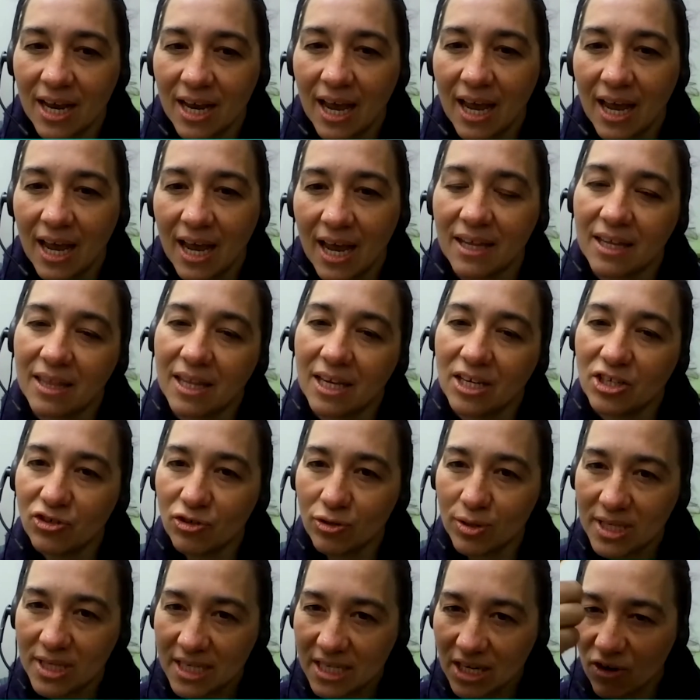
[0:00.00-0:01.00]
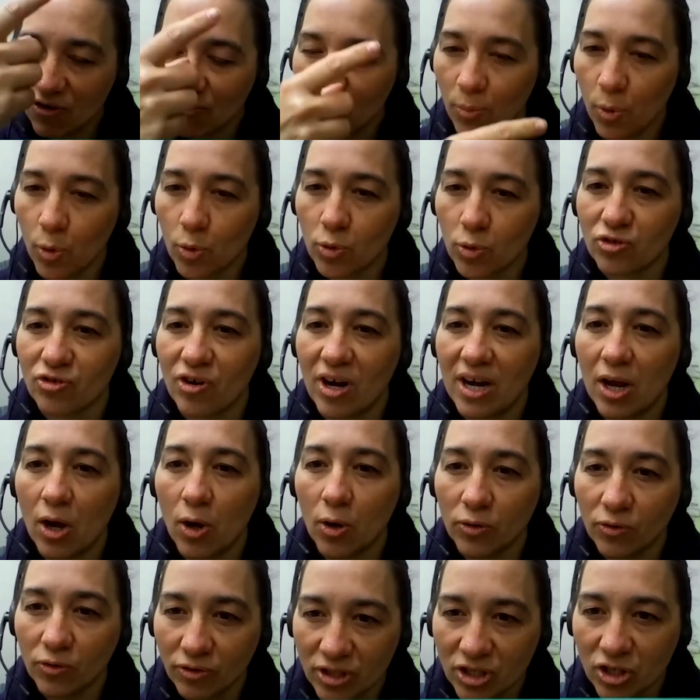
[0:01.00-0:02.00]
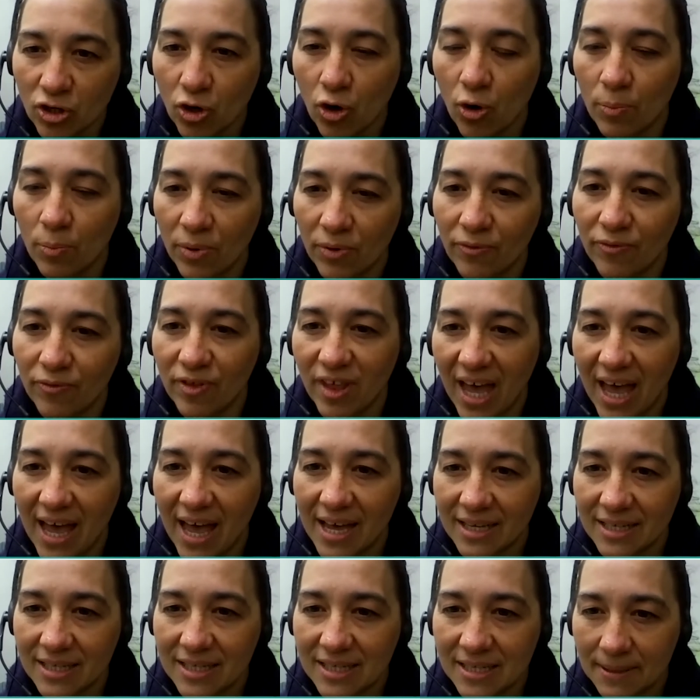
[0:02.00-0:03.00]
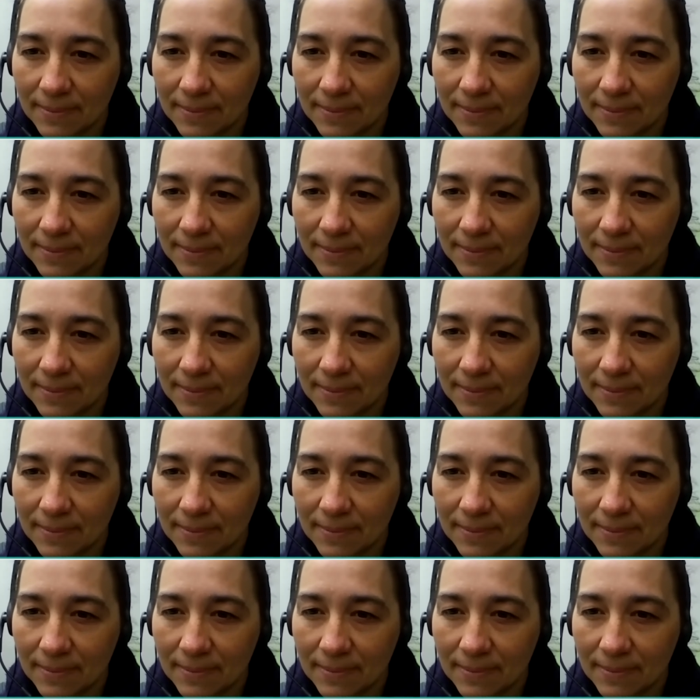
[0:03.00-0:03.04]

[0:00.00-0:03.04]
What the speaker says: and then they drew a self-portrait on top of that.